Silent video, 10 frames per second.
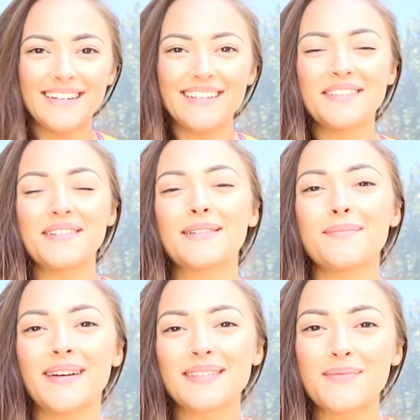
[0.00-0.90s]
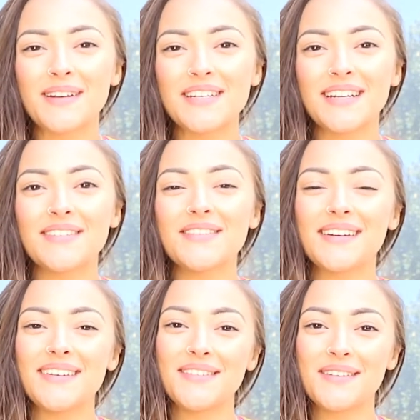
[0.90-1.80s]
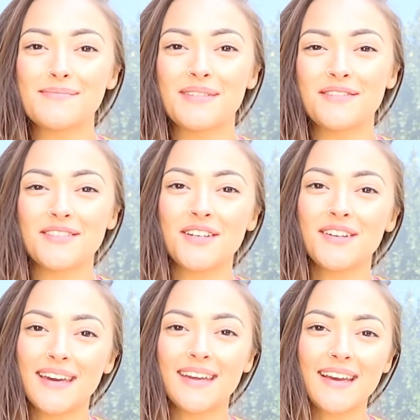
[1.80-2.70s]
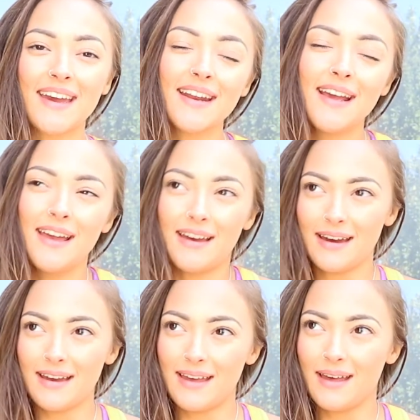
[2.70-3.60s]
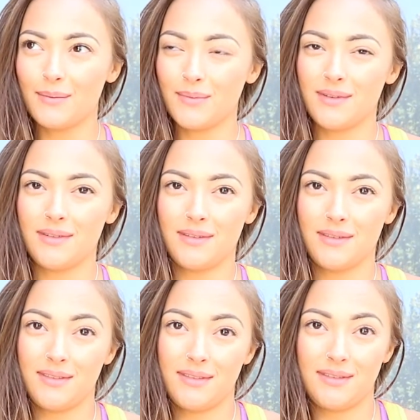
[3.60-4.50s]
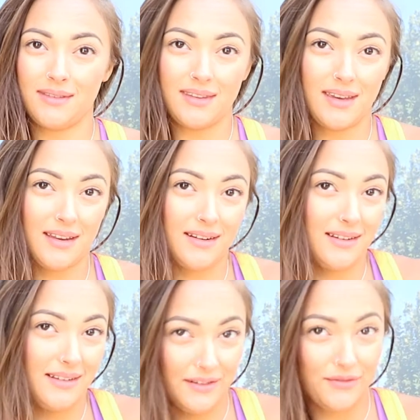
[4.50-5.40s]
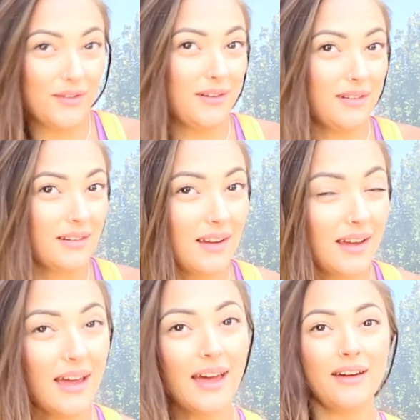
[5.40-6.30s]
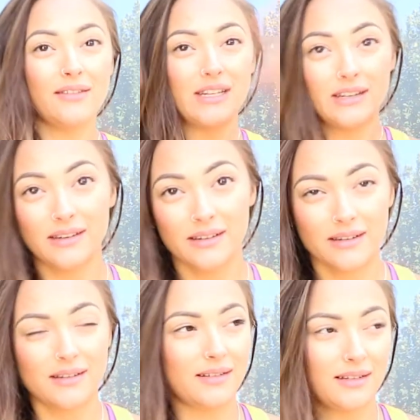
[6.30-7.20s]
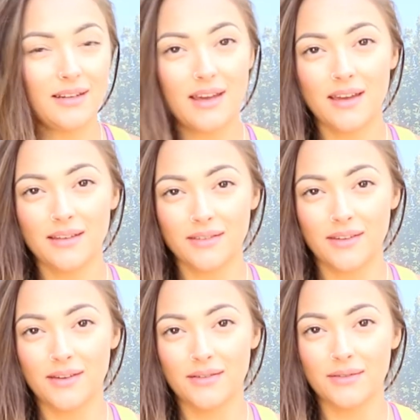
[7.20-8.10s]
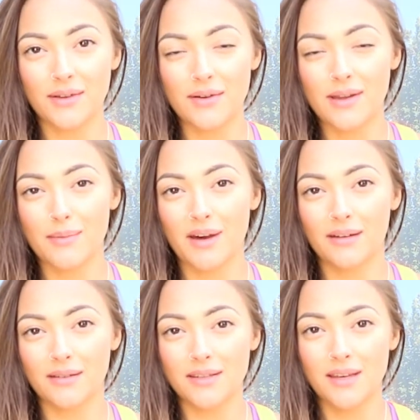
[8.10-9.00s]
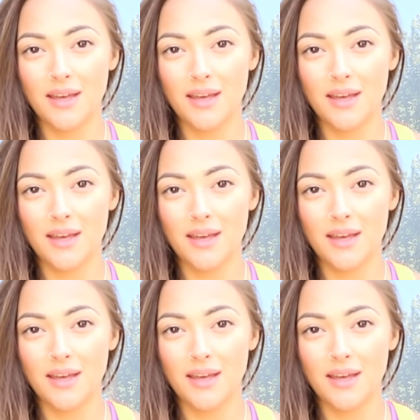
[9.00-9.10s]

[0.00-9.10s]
guys, welcome back to my channel. Thank you so much for tuning in again. I am in a different area today, so sorry about